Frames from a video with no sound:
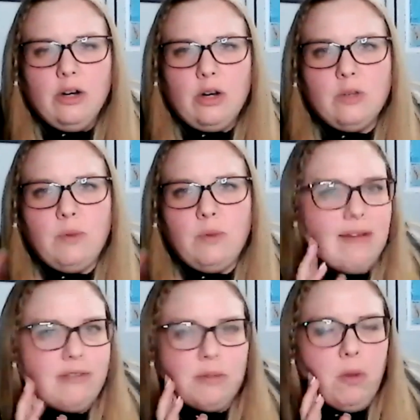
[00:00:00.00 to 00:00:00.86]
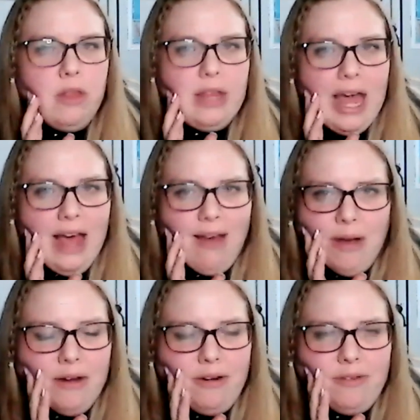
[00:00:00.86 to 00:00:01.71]
because we have to pull the cow
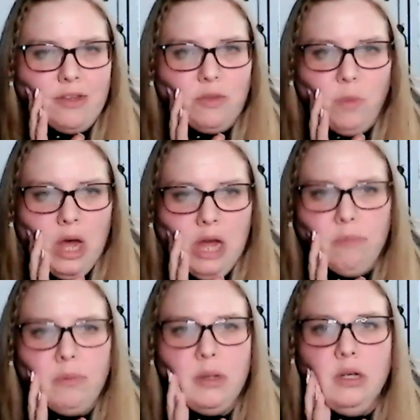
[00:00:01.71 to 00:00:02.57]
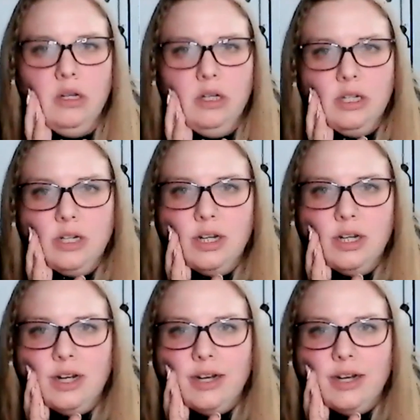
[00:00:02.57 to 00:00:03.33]
out of the swamp yep